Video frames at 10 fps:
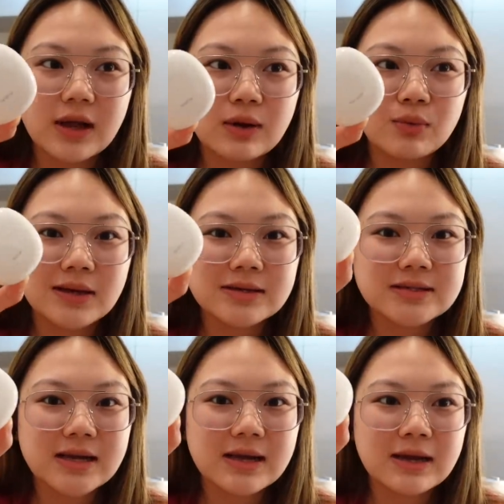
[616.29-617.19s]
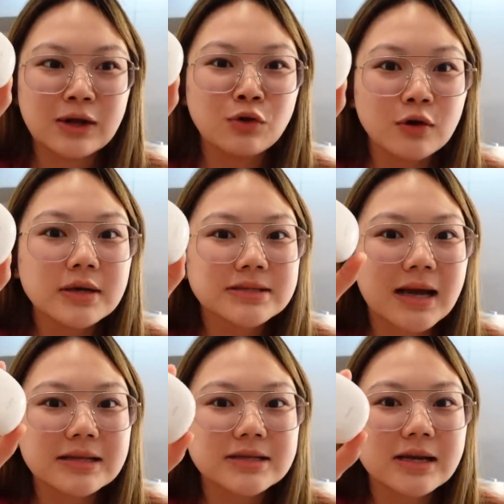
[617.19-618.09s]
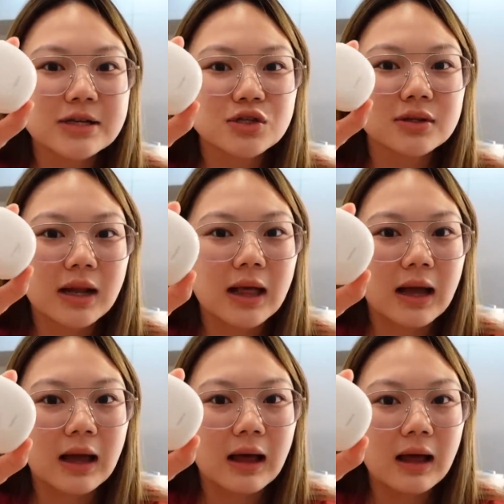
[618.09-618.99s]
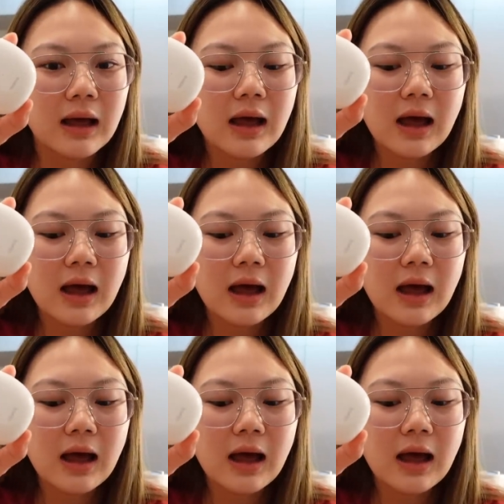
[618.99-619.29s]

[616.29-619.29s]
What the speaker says: And when I say noise cancellation talaga,